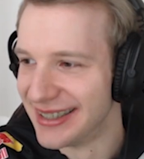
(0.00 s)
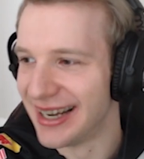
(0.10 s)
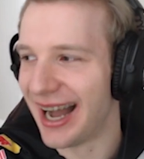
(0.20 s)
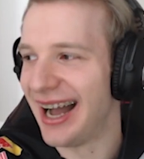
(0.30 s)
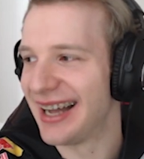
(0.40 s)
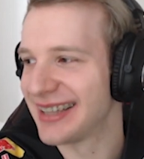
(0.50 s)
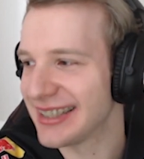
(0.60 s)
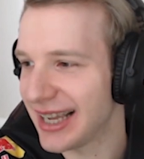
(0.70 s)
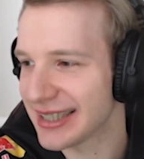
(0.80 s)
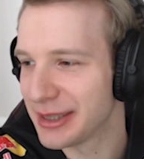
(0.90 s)
Uh,
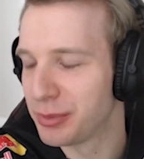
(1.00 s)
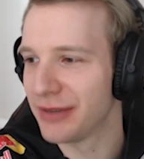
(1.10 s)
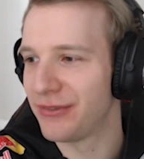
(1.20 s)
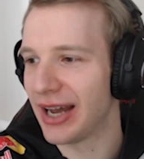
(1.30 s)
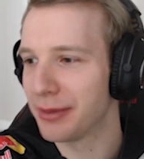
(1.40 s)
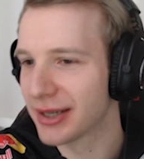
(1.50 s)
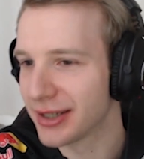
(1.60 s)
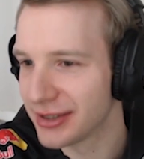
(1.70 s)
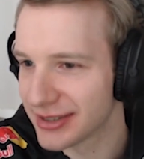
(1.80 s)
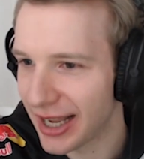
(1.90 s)
that's actually pretty fair
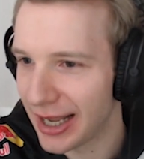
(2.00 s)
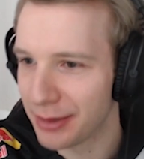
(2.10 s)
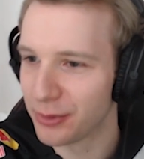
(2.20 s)
because, uh,